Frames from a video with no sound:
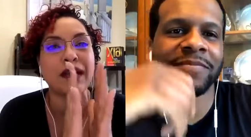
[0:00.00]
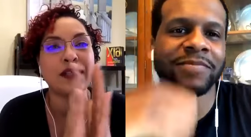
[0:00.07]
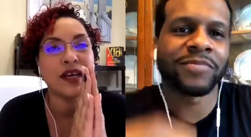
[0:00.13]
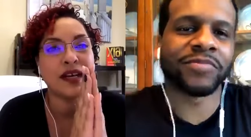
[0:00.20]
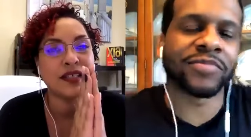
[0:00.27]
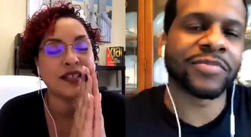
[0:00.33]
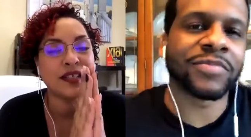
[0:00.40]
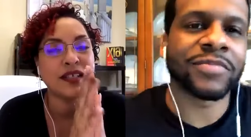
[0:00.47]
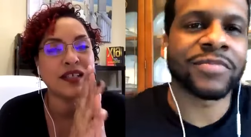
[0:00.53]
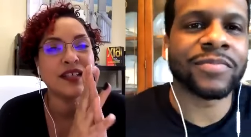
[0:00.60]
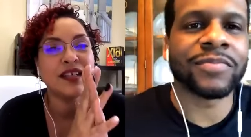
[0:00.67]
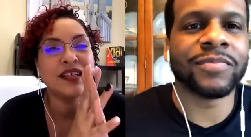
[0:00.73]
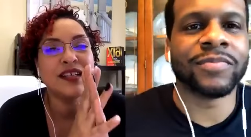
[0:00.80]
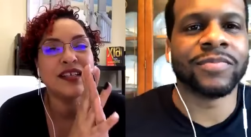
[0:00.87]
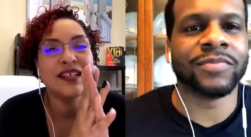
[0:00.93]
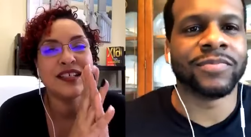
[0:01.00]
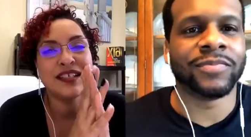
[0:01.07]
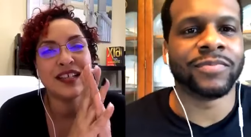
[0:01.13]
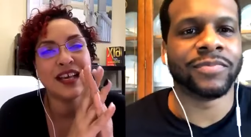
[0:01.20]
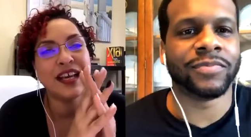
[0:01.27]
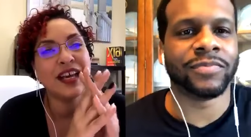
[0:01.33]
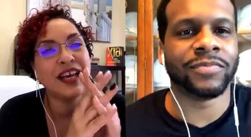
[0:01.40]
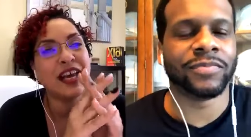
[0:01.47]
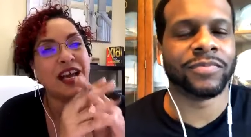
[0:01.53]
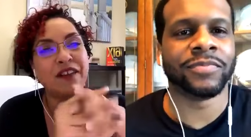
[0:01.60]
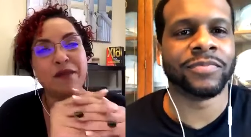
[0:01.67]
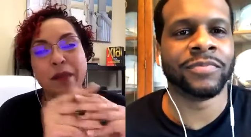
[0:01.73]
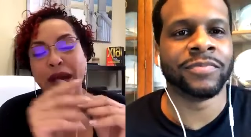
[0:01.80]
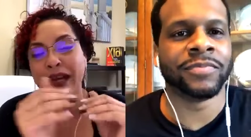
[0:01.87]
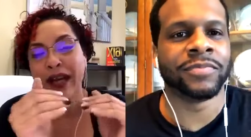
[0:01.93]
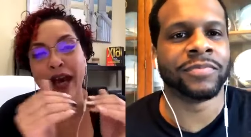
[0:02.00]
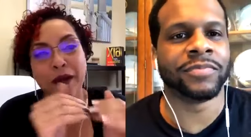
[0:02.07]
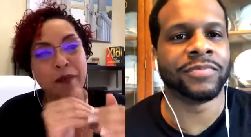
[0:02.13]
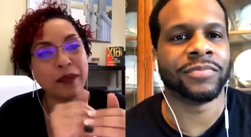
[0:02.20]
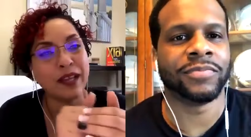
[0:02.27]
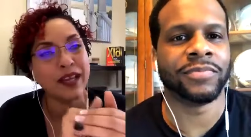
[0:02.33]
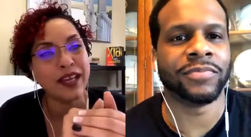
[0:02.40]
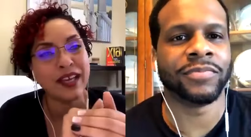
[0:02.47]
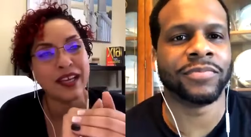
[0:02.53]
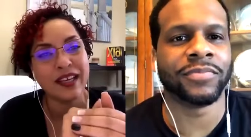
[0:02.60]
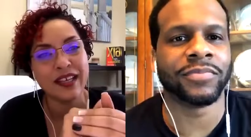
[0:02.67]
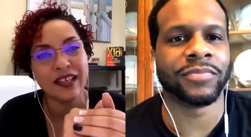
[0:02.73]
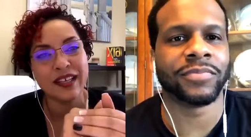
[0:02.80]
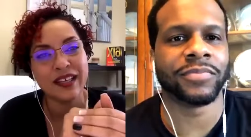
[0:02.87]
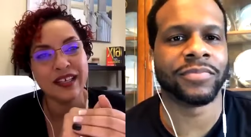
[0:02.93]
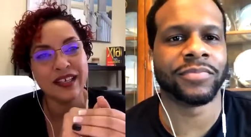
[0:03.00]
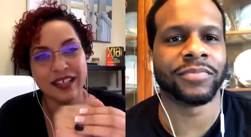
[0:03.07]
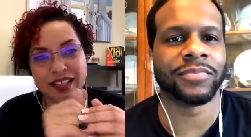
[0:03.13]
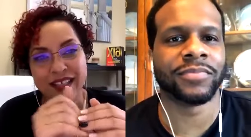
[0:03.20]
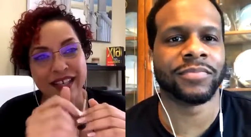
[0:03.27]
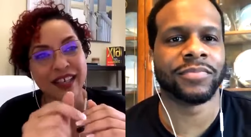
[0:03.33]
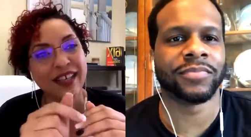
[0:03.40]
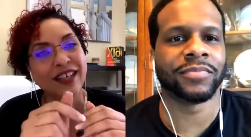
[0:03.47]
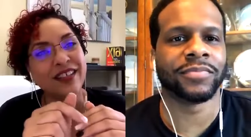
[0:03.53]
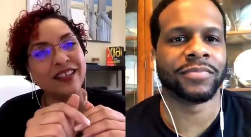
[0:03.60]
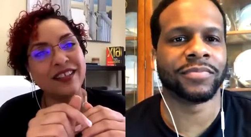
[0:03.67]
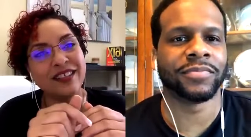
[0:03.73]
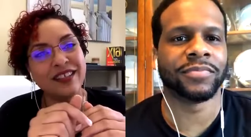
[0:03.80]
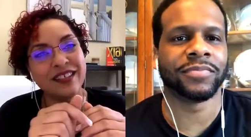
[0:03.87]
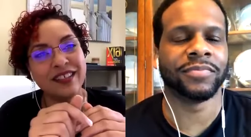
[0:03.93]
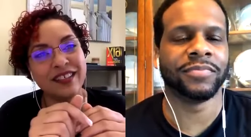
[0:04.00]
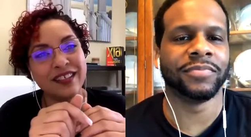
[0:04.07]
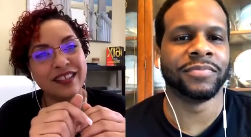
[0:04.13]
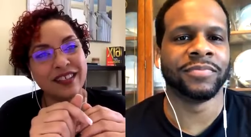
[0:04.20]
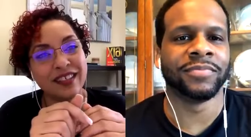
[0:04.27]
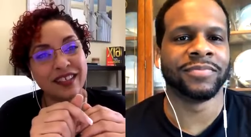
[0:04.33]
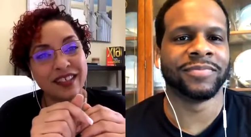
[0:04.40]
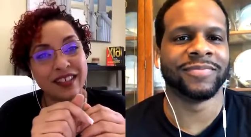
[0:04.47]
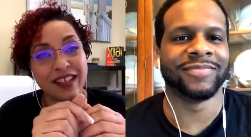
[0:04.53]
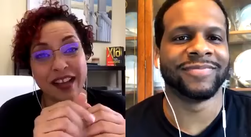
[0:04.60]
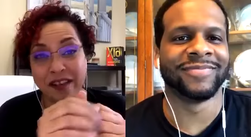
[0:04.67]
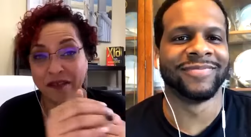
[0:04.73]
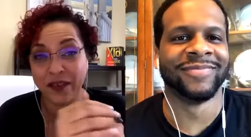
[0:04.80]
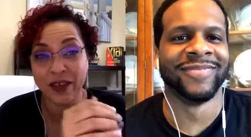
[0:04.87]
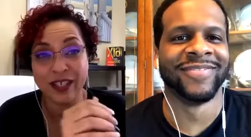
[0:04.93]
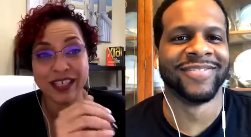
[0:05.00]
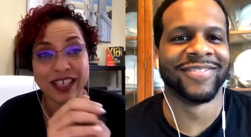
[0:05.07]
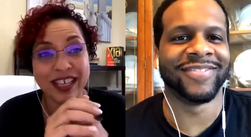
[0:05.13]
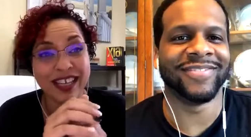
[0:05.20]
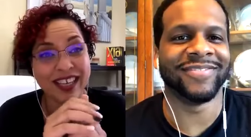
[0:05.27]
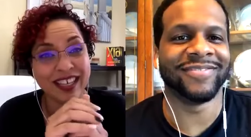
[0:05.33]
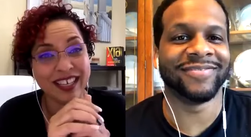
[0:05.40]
Speaker 1: Tyson said everybody got a plan until that first hit.